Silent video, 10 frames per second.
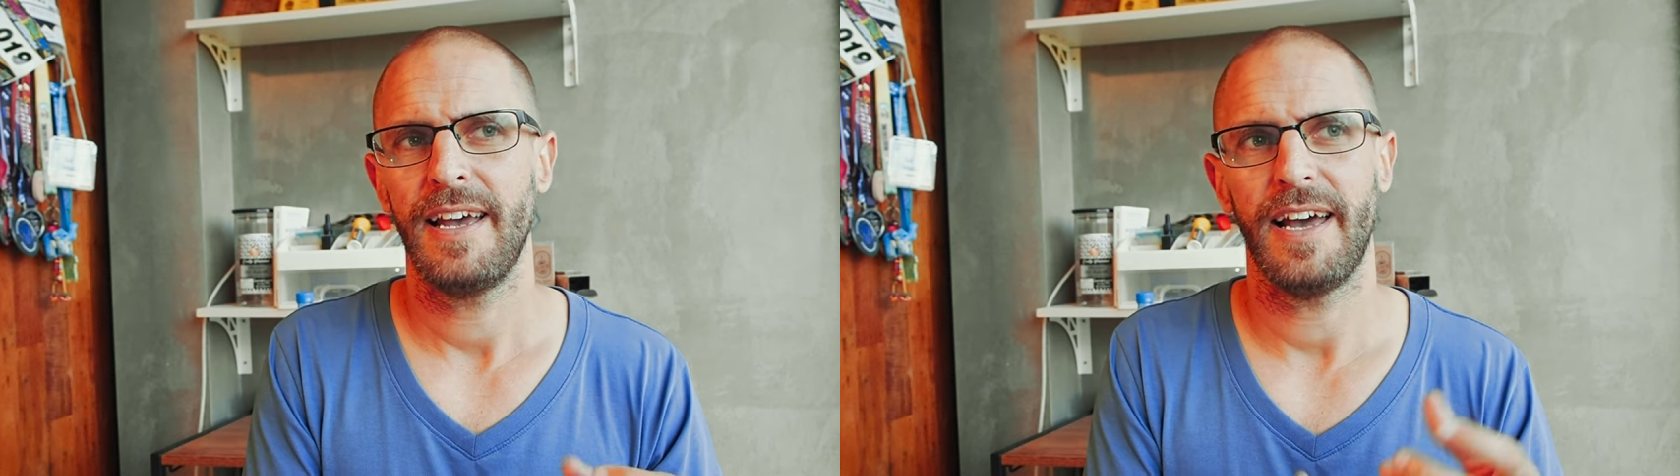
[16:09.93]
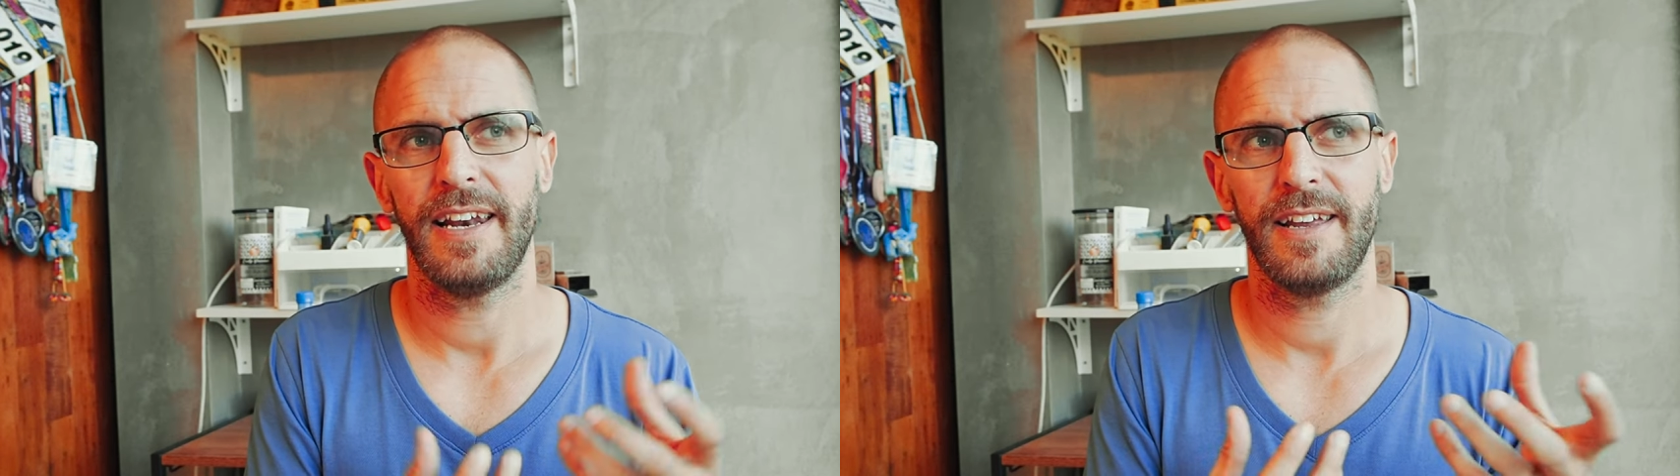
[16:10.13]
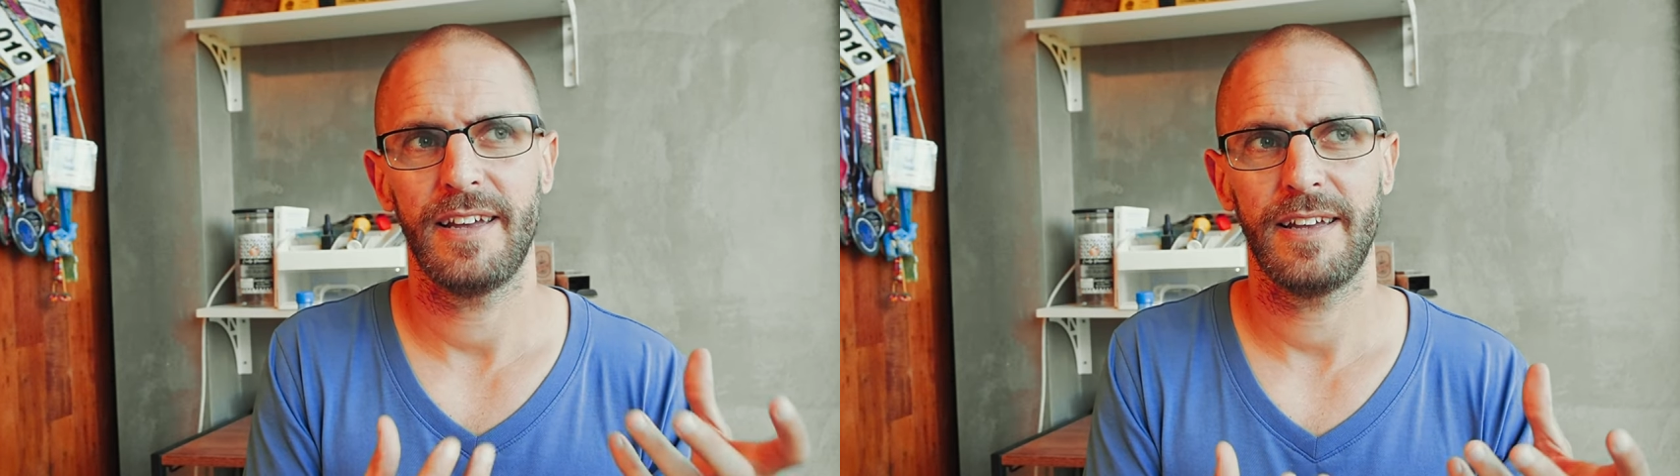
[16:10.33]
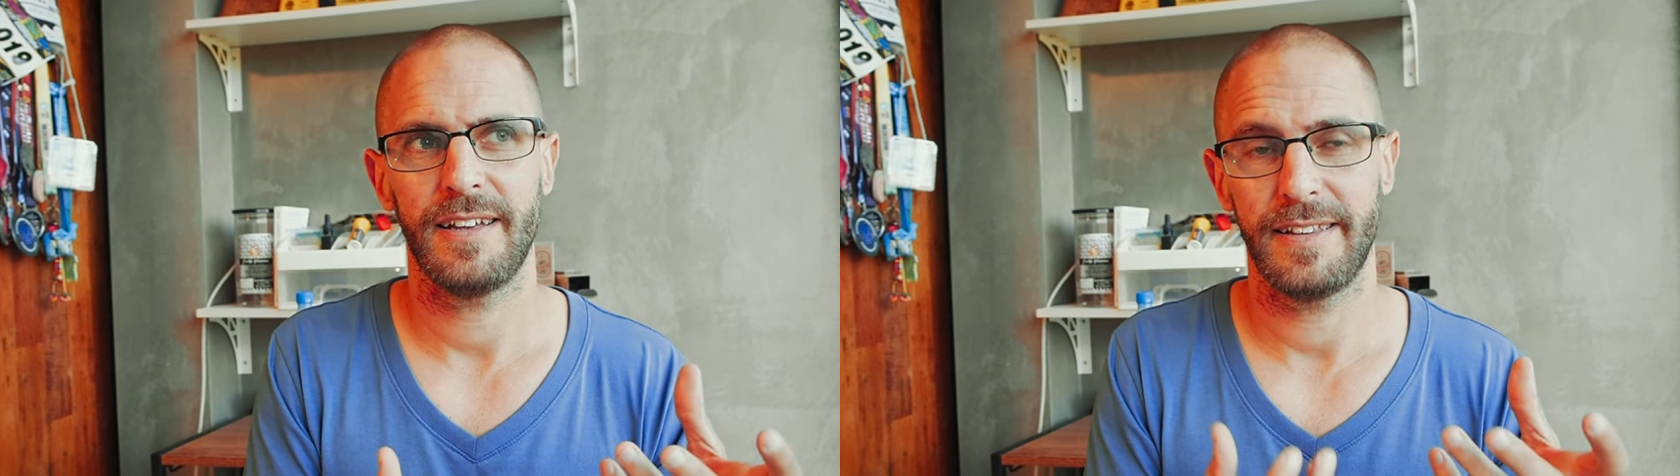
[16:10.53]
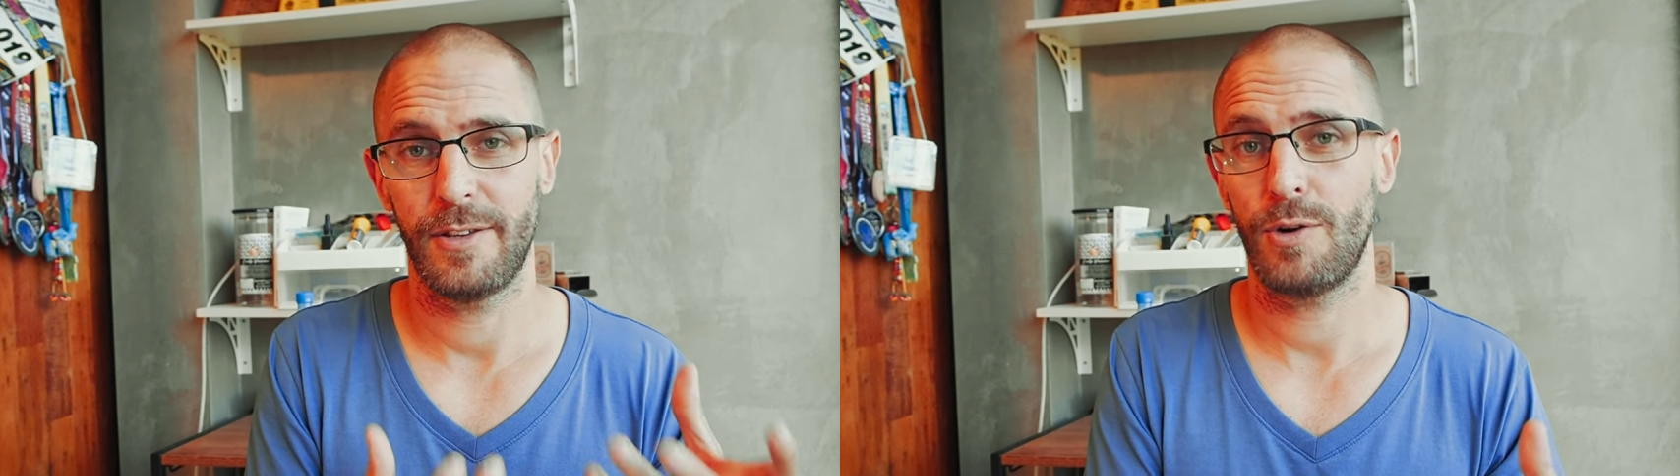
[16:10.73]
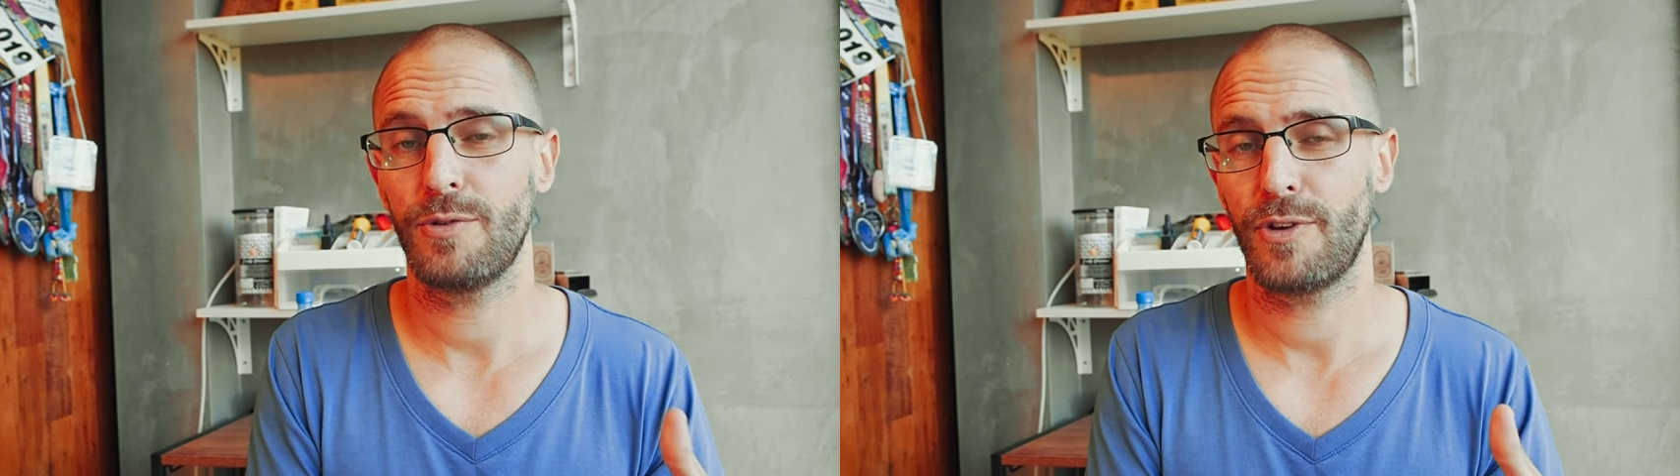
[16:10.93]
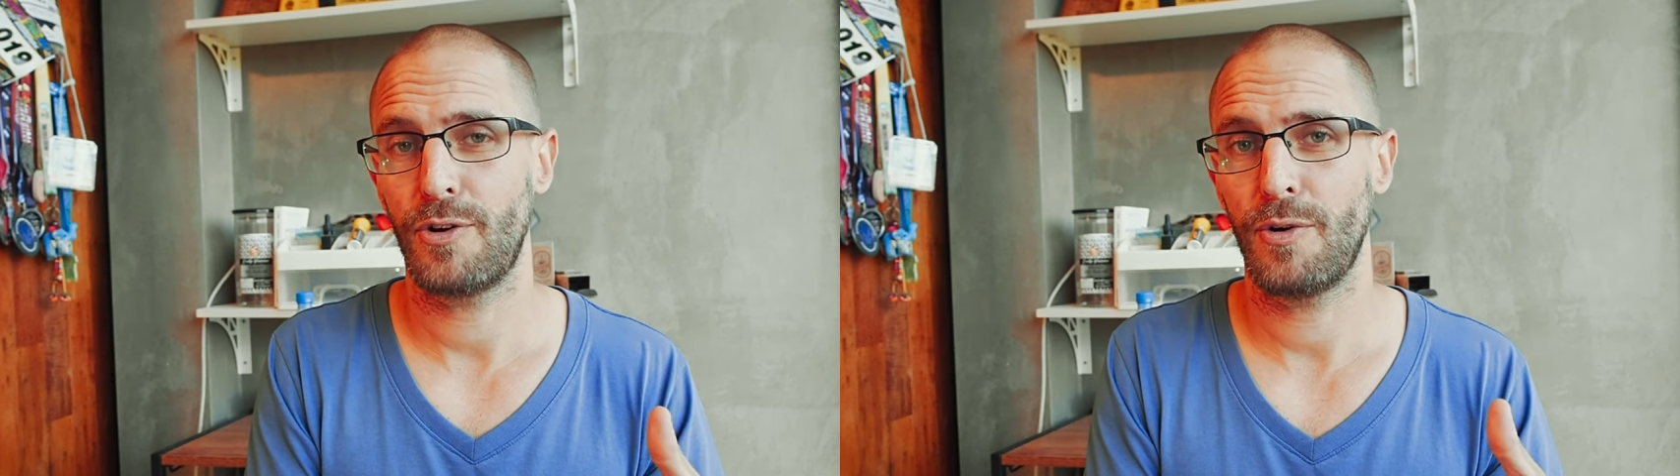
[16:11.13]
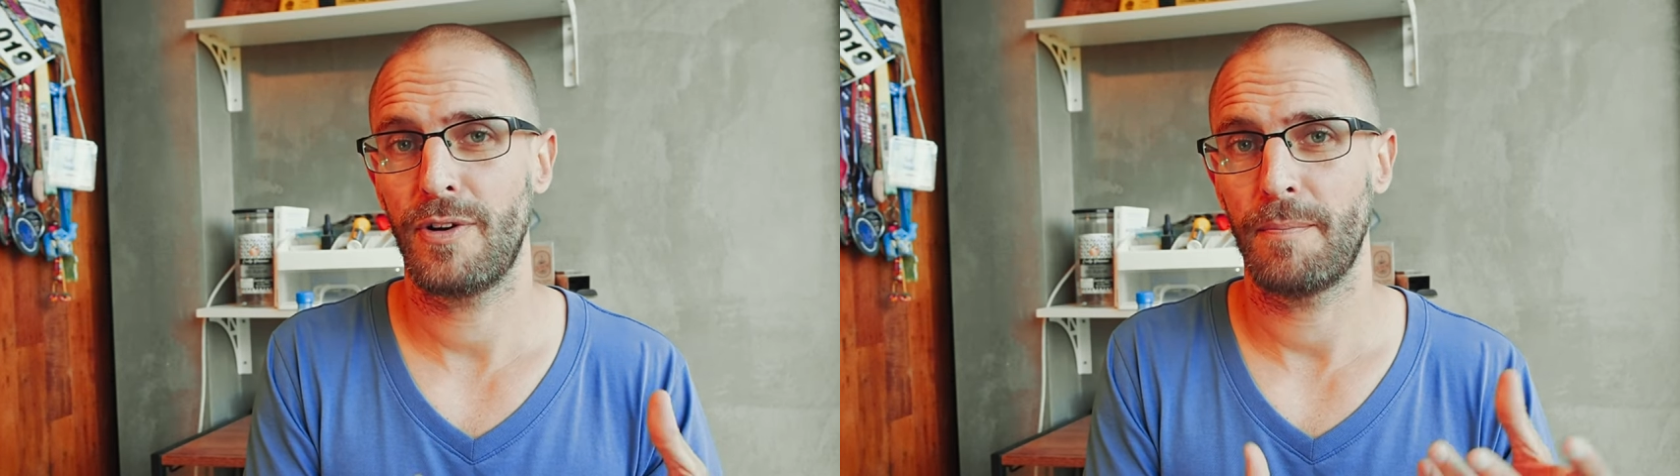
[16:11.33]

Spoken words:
and those are